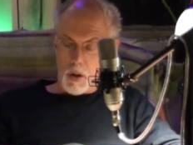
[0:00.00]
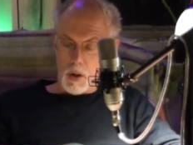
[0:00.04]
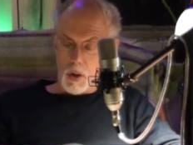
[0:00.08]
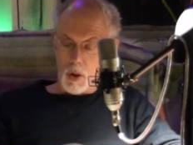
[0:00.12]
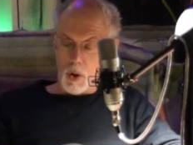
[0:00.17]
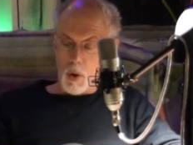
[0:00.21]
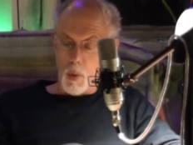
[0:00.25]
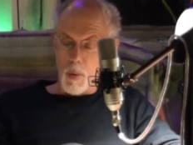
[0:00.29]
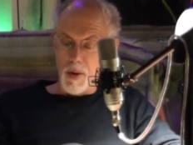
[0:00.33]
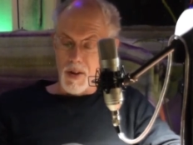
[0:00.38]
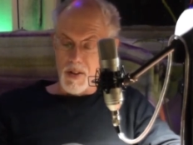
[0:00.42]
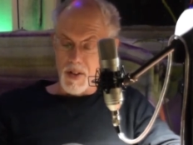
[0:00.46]

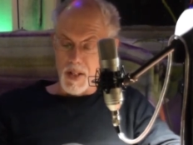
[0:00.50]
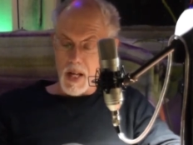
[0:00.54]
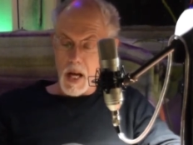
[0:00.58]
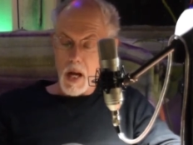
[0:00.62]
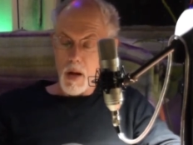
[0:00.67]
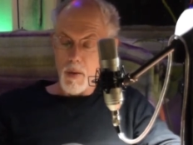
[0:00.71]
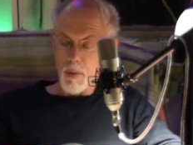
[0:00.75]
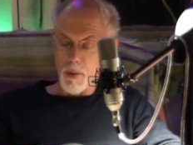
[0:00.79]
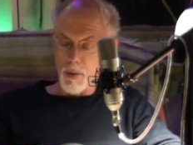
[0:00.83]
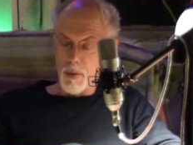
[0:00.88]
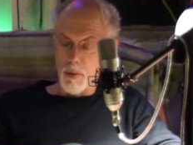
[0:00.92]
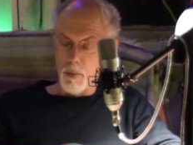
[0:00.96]
"Going
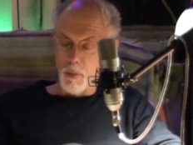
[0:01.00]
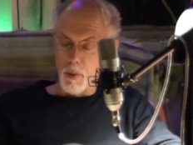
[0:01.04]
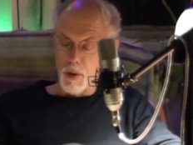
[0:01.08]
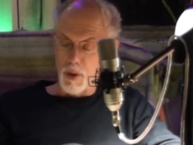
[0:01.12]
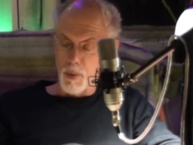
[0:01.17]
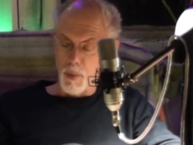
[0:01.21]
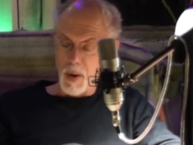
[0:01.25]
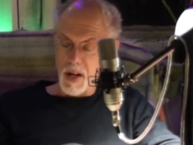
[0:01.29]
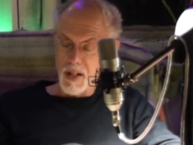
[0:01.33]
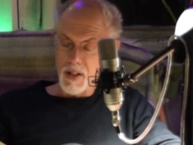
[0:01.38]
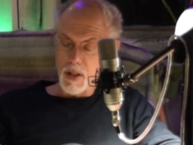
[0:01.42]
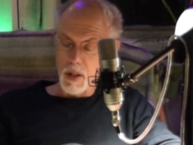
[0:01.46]
south, with the
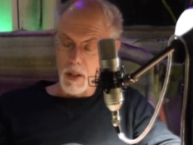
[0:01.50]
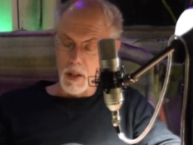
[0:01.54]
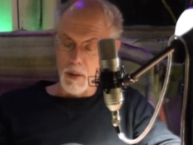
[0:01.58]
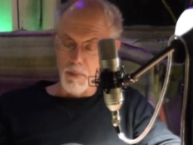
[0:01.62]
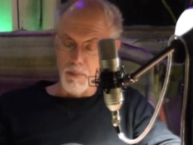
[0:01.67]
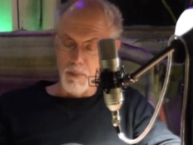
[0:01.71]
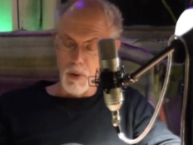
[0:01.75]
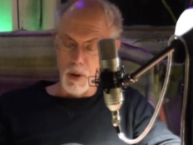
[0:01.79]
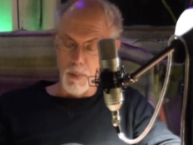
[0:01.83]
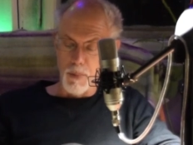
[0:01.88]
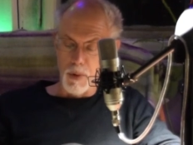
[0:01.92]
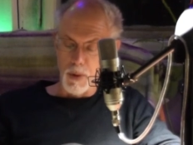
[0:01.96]
rest of them,"
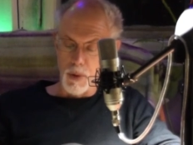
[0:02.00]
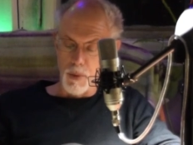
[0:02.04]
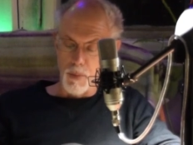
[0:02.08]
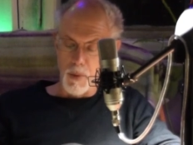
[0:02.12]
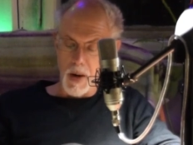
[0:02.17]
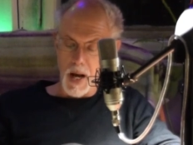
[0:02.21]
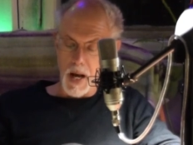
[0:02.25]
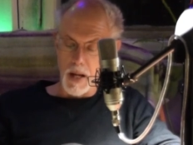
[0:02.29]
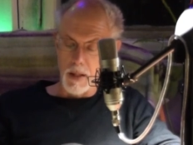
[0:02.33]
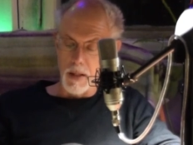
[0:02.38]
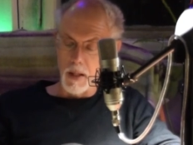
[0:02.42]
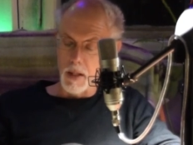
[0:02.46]
murmured the
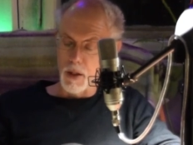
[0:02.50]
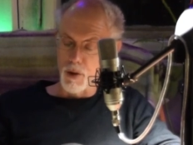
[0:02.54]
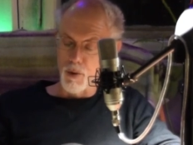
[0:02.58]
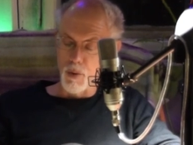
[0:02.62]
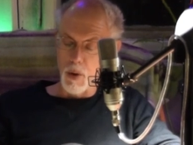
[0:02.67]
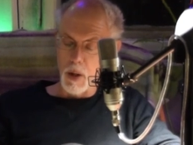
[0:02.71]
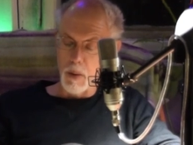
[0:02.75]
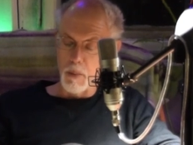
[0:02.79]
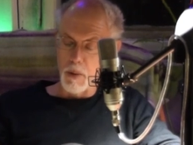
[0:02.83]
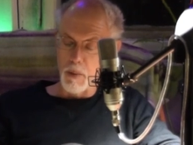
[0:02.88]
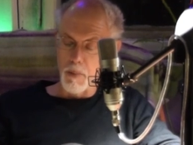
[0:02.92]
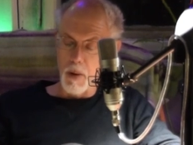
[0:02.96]
rat in a
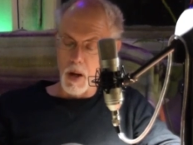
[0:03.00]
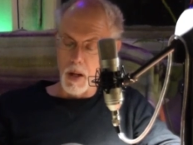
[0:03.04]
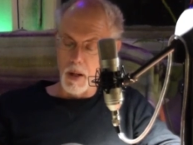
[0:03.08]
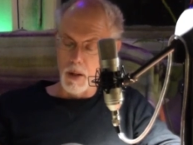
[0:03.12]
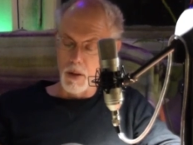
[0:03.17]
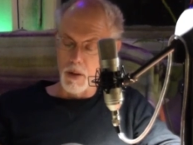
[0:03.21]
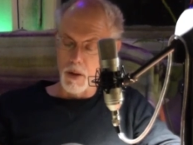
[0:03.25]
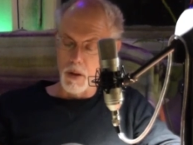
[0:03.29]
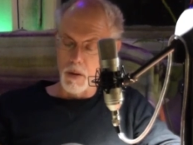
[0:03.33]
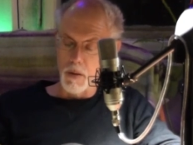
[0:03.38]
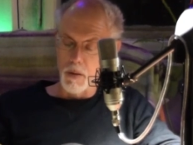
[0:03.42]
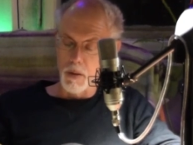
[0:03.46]
dreamy
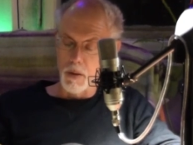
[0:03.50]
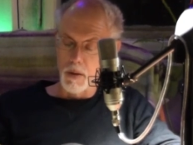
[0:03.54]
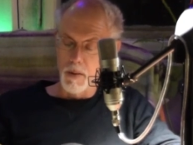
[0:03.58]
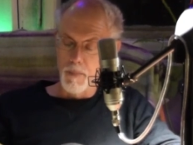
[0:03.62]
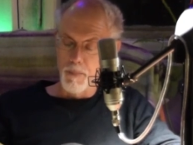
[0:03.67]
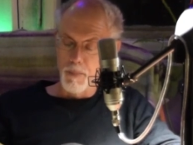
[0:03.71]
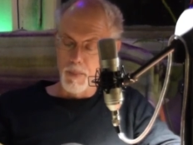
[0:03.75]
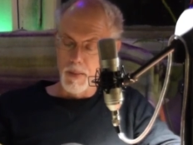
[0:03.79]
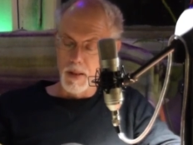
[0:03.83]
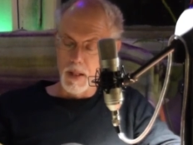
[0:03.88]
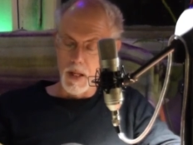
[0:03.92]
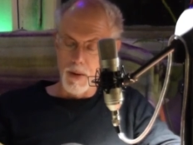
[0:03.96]
monotone,
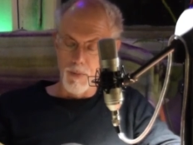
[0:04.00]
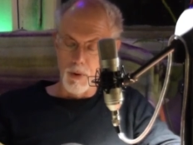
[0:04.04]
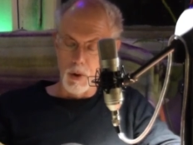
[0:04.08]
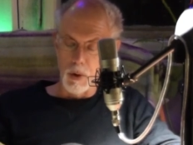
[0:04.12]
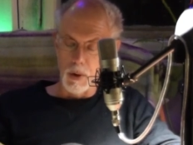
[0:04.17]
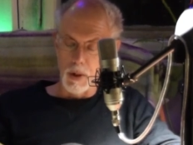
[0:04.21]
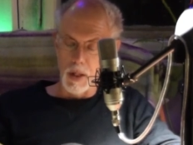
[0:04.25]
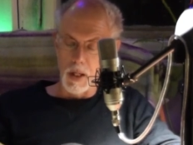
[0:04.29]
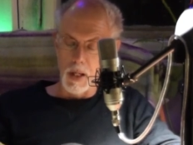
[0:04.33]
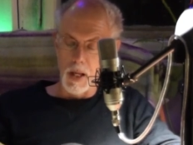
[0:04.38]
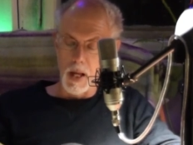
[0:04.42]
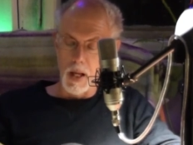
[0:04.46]
never
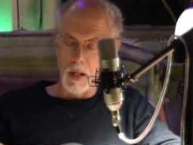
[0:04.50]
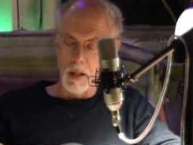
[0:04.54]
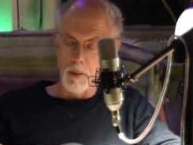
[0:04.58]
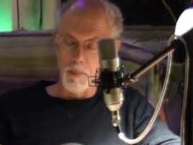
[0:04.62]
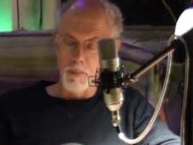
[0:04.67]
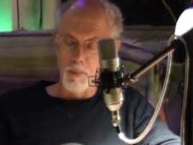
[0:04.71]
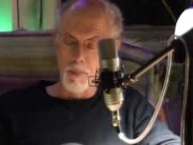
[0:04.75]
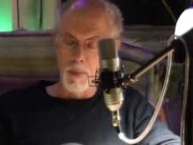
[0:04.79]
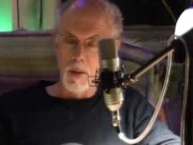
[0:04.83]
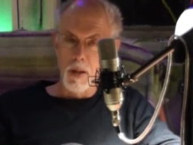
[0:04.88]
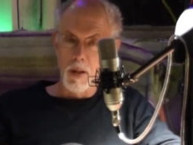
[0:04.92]
looking at him.